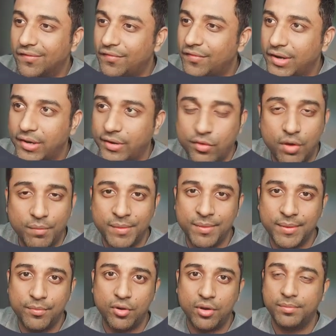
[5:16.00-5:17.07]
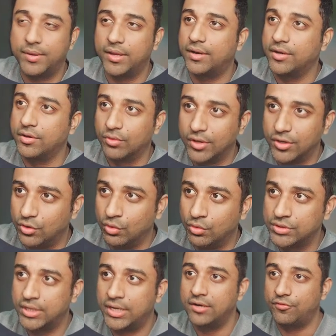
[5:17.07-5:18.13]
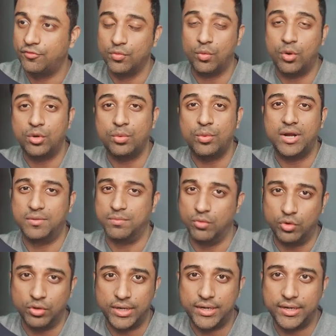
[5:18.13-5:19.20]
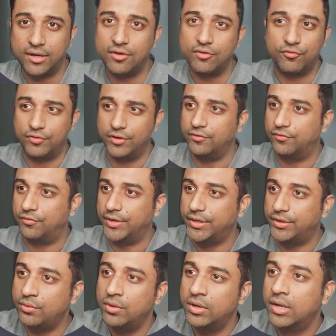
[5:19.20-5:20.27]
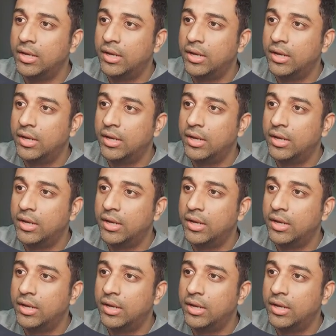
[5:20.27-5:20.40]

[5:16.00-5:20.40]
definitely copy my prompt here and you can use it. And if you want to add more data, feel free to.